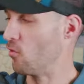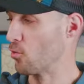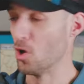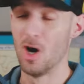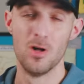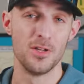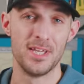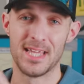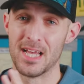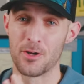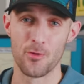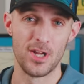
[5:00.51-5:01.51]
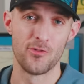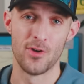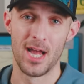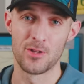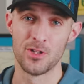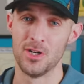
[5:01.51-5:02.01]
Overall, you get great
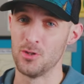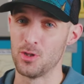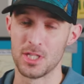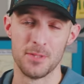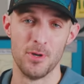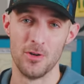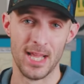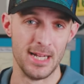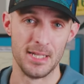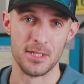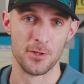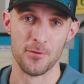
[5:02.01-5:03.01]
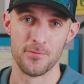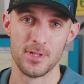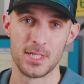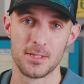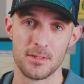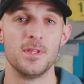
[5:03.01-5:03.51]
traction on just about any
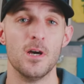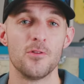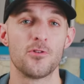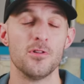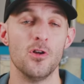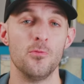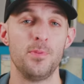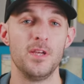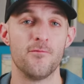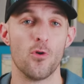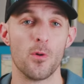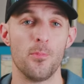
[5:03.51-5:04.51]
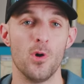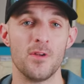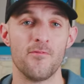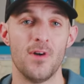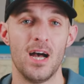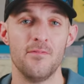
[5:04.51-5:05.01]
surface. The Altra Lone Peak
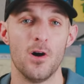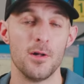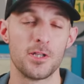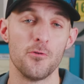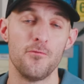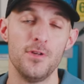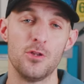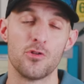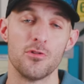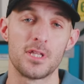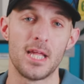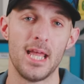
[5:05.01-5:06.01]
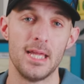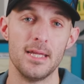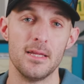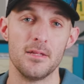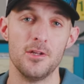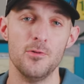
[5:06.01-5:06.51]
4.5 also features
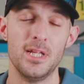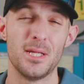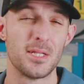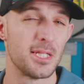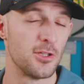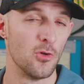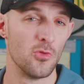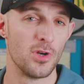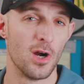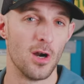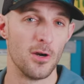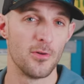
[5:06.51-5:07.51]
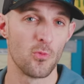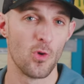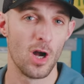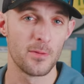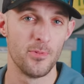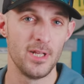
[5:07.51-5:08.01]
a unique stone guard
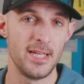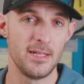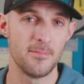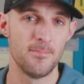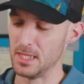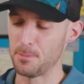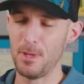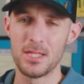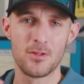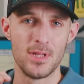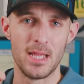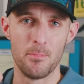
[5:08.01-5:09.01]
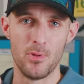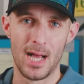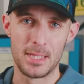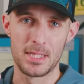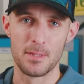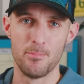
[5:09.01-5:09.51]
rock plate. It's basically a
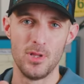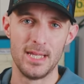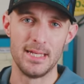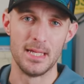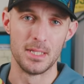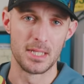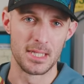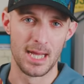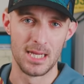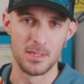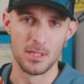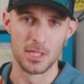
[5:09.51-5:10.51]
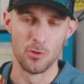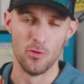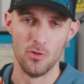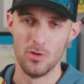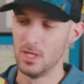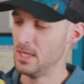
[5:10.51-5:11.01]
plastic plate inside the
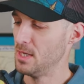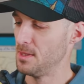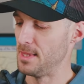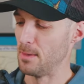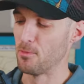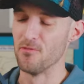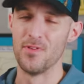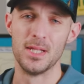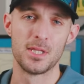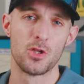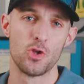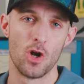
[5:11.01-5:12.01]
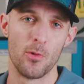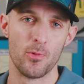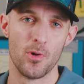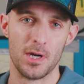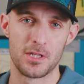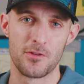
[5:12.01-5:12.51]
sole that prevents sharp
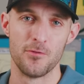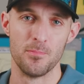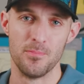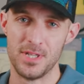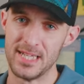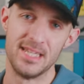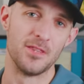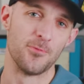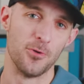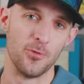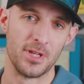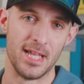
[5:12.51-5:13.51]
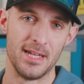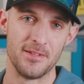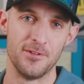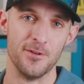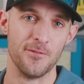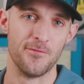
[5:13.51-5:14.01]
rocks from digging through and getting to your